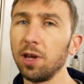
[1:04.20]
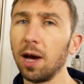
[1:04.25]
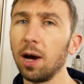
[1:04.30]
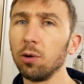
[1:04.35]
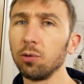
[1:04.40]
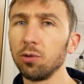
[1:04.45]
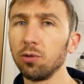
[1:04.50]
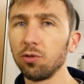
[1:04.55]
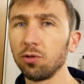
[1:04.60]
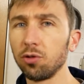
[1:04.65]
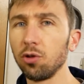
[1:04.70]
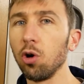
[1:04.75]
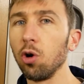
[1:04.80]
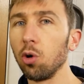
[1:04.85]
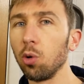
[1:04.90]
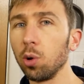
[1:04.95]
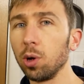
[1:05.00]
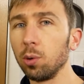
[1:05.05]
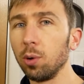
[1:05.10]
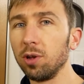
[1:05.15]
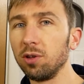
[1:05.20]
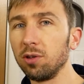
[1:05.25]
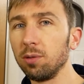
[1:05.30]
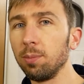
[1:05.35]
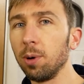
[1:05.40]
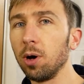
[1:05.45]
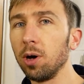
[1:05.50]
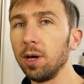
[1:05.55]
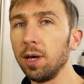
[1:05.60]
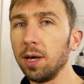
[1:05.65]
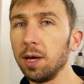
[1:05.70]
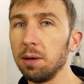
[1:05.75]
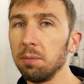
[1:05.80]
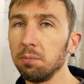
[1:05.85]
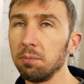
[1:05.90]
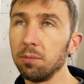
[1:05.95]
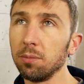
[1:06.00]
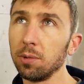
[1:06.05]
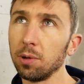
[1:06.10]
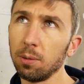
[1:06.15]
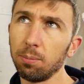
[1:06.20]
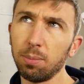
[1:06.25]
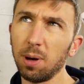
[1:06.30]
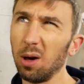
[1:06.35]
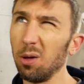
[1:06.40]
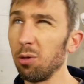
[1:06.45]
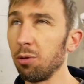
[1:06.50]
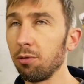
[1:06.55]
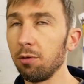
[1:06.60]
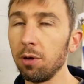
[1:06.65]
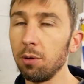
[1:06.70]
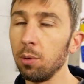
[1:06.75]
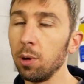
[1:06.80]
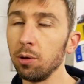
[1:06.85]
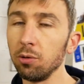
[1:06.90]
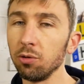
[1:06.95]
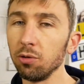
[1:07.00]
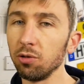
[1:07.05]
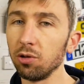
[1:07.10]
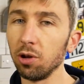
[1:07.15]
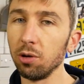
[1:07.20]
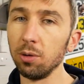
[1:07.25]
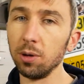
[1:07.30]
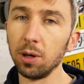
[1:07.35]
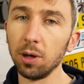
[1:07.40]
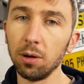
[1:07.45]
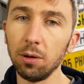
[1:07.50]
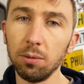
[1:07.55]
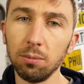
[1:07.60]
out of stock when I went to buy it about 3 weeks or so ago.